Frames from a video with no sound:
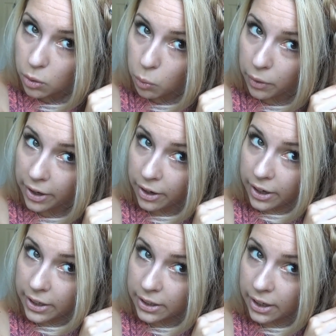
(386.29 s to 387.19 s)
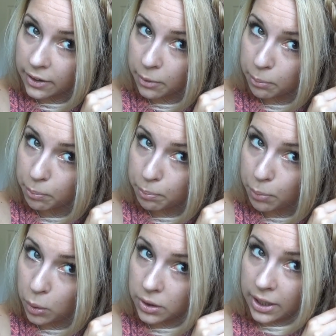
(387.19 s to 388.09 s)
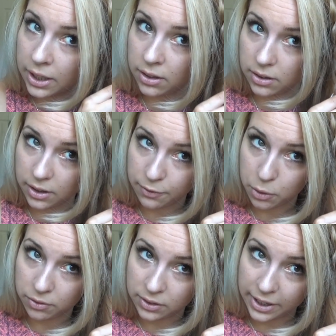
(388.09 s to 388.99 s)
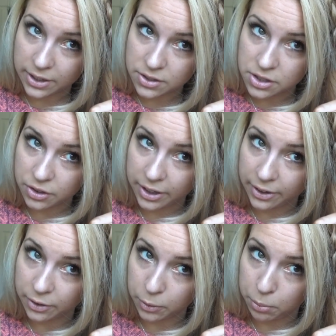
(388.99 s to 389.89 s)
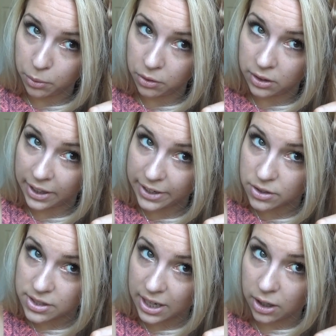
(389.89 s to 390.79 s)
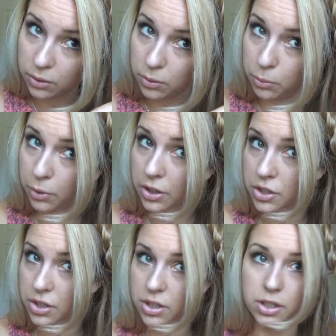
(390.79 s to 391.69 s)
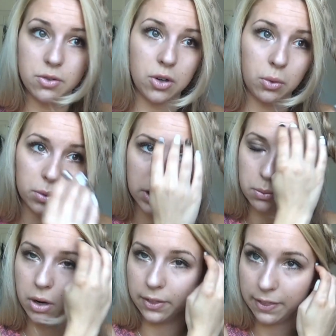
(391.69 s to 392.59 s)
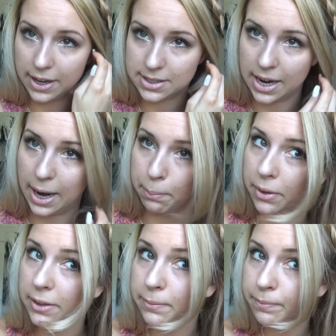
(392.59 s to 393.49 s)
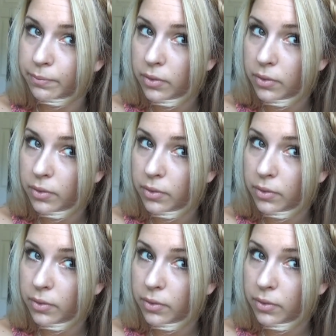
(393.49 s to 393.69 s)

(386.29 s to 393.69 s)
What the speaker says: where it can end up pulling, if you have layers in your hair, it'll pull the layers out, which you don't really want that to happen.